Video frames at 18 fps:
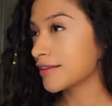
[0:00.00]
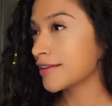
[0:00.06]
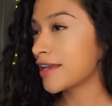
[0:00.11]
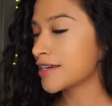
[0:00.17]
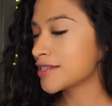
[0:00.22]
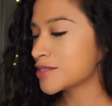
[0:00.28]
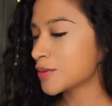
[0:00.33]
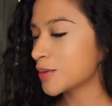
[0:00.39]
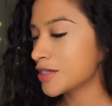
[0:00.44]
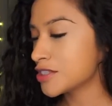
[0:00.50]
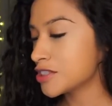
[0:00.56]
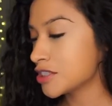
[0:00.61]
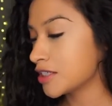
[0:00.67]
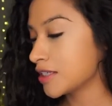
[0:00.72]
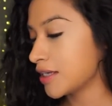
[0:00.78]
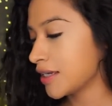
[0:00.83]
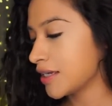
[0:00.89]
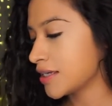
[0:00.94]
Next
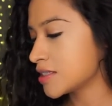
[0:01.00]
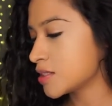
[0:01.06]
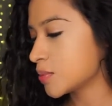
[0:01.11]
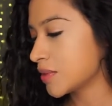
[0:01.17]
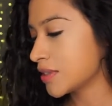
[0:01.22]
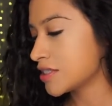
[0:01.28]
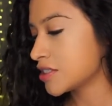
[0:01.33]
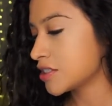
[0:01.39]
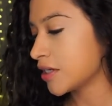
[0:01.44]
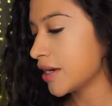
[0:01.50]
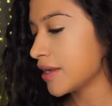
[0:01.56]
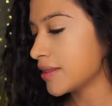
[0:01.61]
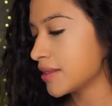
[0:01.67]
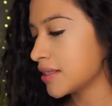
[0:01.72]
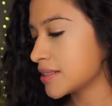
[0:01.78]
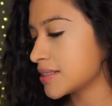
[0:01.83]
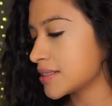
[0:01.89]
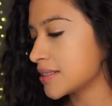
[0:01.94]
question is, what's your
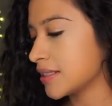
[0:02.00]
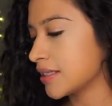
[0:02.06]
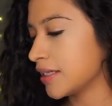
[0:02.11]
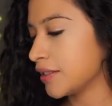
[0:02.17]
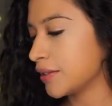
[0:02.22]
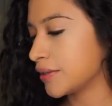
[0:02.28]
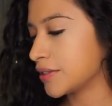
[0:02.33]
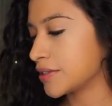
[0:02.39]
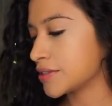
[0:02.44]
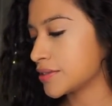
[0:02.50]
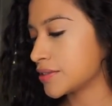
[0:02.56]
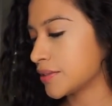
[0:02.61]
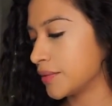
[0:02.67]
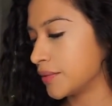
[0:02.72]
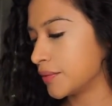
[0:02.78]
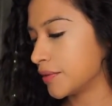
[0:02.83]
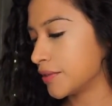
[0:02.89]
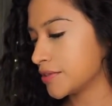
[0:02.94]
ethnicity? You're
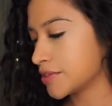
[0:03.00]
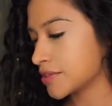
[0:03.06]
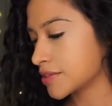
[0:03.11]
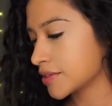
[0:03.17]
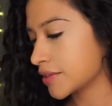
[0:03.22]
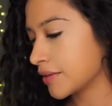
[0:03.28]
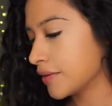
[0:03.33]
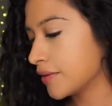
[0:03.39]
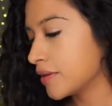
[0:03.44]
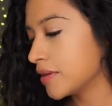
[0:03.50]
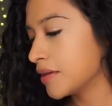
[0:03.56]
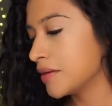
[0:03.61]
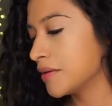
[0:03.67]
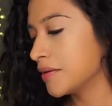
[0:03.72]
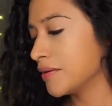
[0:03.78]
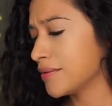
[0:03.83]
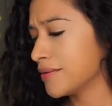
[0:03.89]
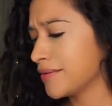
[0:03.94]
so gorgeous, girl.
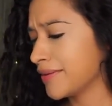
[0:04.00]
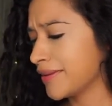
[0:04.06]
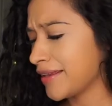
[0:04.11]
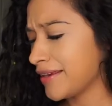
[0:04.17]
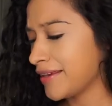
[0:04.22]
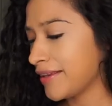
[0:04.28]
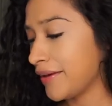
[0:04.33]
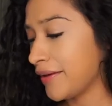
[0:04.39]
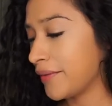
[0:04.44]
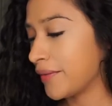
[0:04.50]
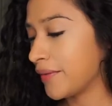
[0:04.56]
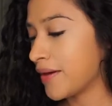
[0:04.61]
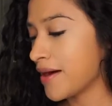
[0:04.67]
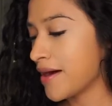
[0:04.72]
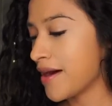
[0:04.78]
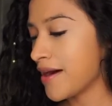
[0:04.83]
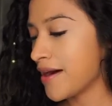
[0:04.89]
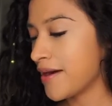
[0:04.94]
Oh, thank you.
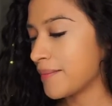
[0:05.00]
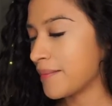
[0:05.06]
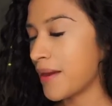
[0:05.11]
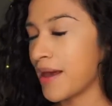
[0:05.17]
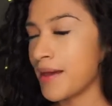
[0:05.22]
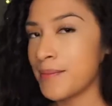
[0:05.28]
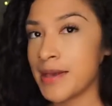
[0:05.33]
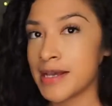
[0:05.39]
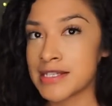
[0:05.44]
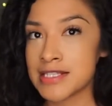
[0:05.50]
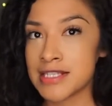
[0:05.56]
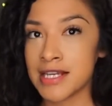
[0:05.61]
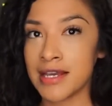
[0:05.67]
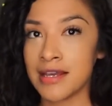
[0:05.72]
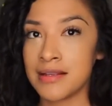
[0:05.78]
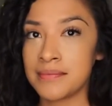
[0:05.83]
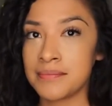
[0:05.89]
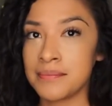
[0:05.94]
I'm
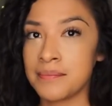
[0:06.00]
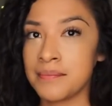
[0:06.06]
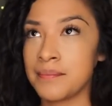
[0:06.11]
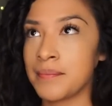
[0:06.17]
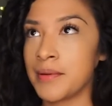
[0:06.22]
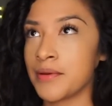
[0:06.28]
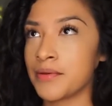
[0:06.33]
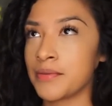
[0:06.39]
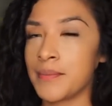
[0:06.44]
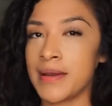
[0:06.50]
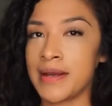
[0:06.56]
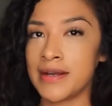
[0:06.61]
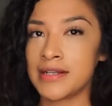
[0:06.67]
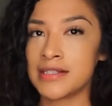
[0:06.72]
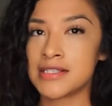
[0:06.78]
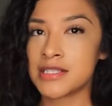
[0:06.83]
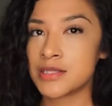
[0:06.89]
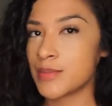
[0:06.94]
Mexican, both
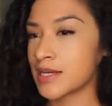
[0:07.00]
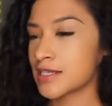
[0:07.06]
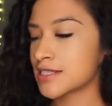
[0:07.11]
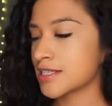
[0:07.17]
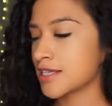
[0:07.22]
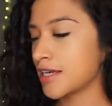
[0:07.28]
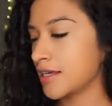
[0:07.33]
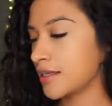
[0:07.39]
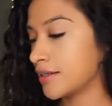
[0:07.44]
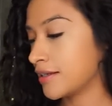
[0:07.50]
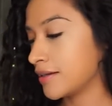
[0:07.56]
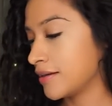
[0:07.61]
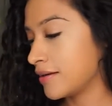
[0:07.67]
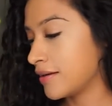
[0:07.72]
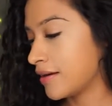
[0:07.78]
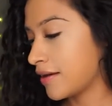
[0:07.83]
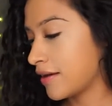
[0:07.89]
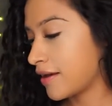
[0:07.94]
parents Mexican.
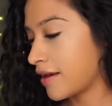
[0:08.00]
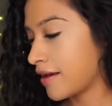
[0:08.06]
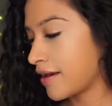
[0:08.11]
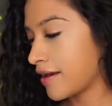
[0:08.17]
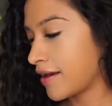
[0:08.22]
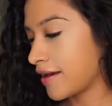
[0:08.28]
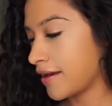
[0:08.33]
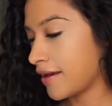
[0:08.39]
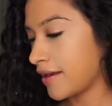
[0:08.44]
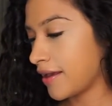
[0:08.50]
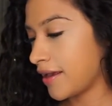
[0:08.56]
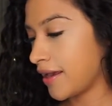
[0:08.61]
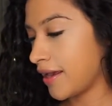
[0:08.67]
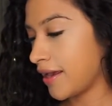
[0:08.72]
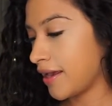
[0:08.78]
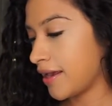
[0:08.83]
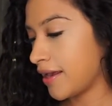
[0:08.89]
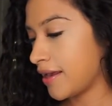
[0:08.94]

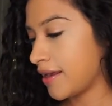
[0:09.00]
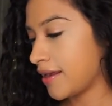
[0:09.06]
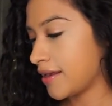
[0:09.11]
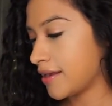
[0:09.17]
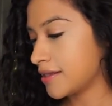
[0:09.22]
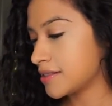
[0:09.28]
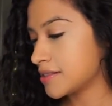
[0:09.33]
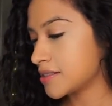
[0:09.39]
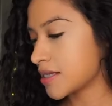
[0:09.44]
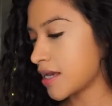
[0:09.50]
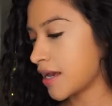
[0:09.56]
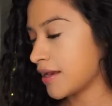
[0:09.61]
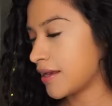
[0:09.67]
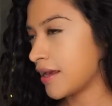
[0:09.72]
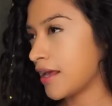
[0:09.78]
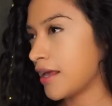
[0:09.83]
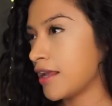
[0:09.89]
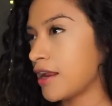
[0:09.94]
And
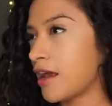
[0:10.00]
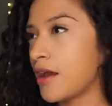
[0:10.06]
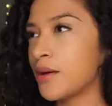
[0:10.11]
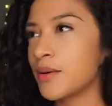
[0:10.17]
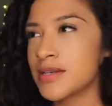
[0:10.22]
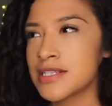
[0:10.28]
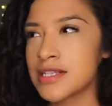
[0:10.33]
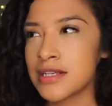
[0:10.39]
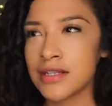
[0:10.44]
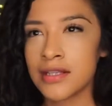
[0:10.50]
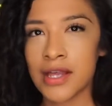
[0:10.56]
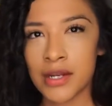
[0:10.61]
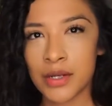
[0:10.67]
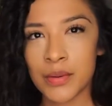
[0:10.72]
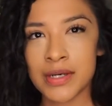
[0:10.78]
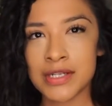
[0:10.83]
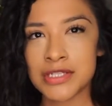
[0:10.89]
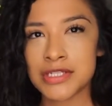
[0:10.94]
I always get a lot
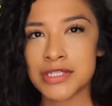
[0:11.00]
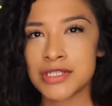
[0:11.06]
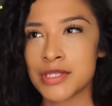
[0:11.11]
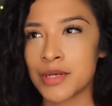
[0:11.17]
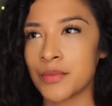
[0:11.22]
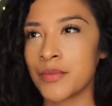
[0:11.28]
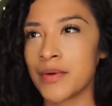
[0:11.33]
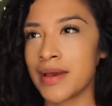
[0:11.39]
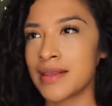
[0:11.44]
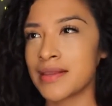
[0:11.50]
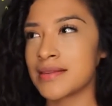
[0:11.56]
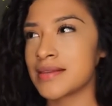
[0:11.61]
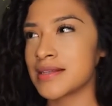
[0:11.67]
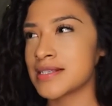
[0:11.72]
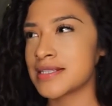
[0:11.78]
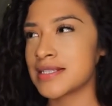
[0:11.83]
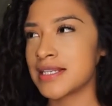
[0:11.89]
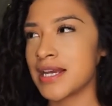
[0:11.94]
of questions on my
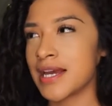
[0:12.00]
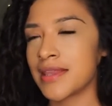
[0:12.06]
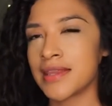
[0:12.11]
ethnicity.